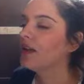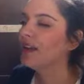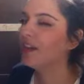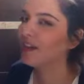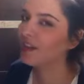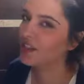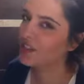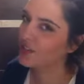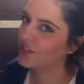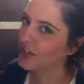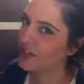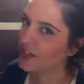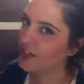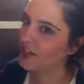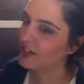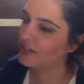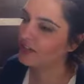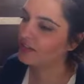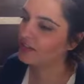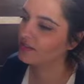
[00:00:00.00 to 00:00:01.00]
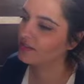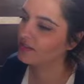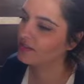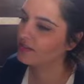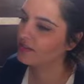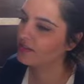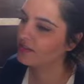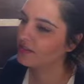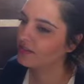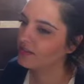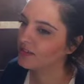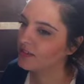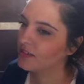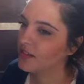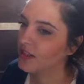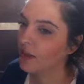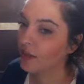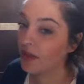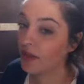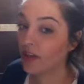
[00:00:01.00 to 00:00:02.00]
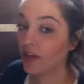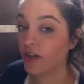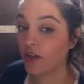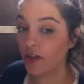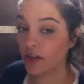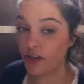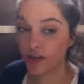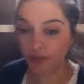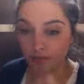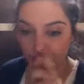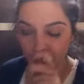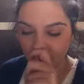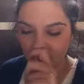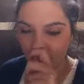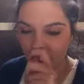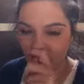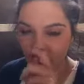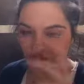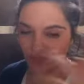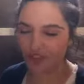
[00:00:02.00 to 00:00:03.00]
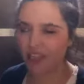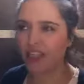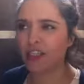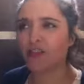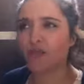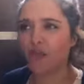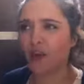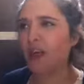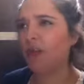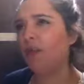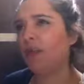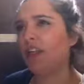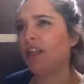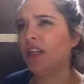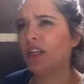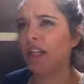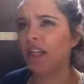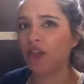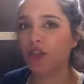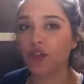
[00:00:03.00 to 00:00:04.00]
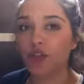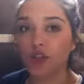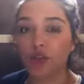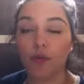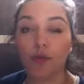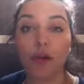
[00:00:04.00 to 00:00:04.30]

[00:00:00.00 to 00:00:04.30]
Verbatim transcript: That's tricky. Because it's funny what you kind of get used to.